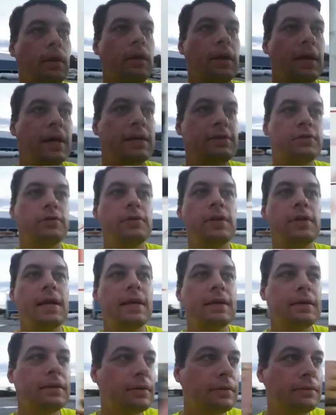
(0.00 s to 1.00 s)
That's too late.
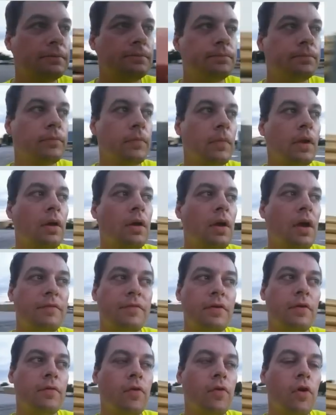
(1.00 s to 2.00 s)
If
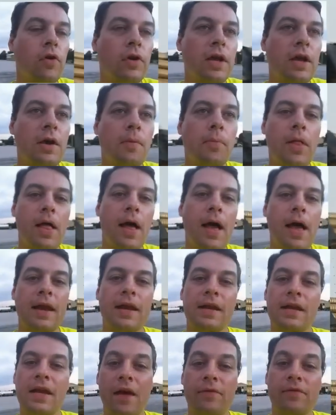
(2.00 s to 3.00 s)
you've already applied
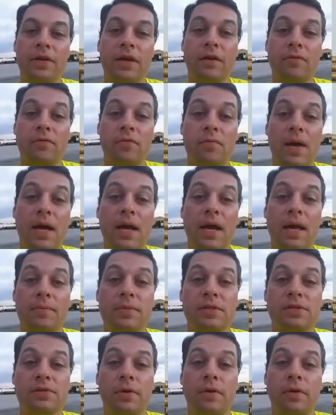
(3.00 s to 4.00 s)
and you haven't given my name
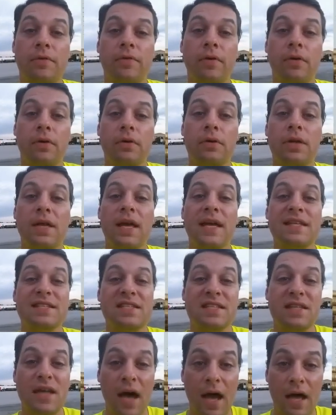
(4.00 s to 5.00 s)
as a referral, it's
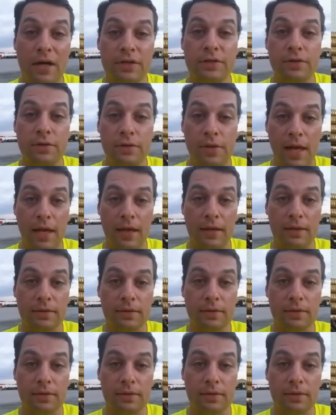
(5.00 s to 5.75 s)
not too late.